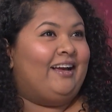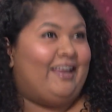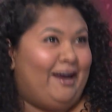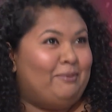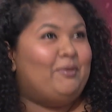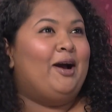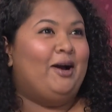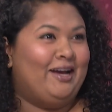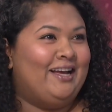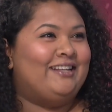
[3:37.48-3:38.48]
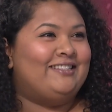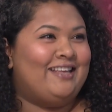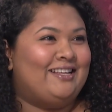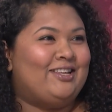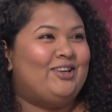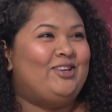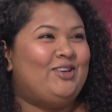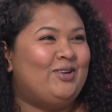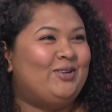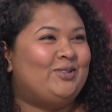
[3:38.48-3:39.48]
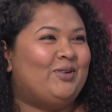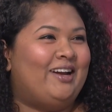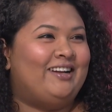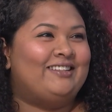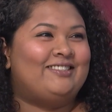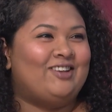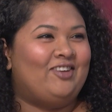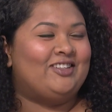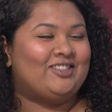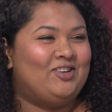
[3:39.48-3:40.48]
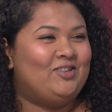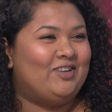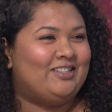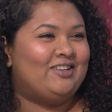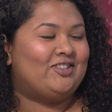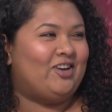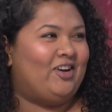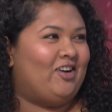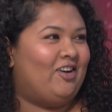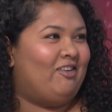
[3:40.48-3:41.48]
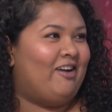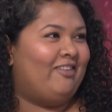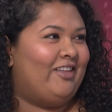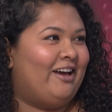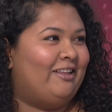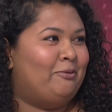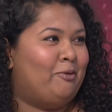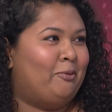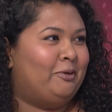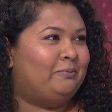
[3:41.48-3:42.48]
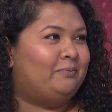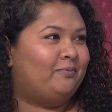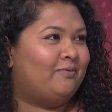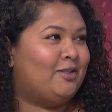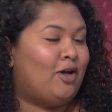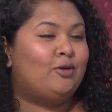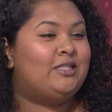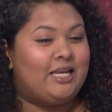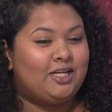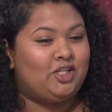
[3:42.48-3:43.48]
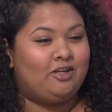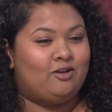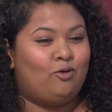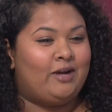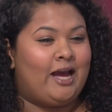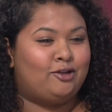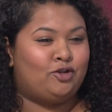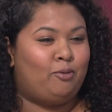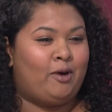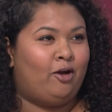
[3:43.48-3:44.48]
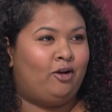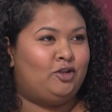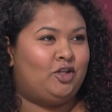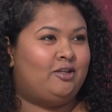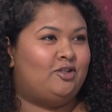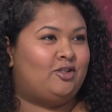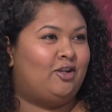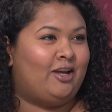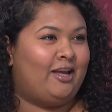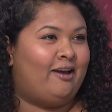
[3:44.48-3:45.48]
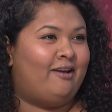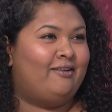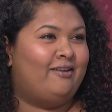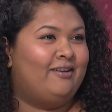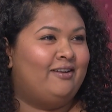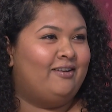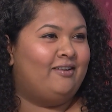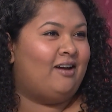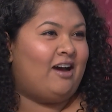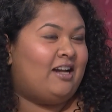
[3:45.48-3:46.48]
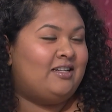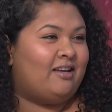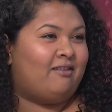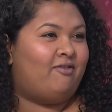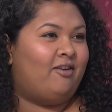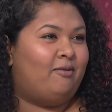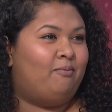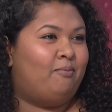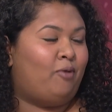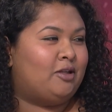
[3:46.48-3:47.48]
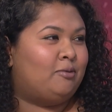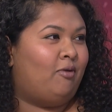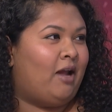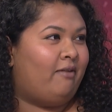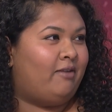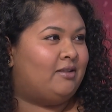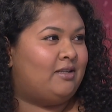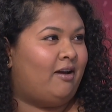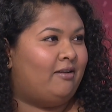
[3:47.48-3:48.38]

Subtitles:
Yep, it's a huge one. There's so much cool research going on around that at the moment. There's a whole section called astrobiology, just looking at hunting for possible life outside.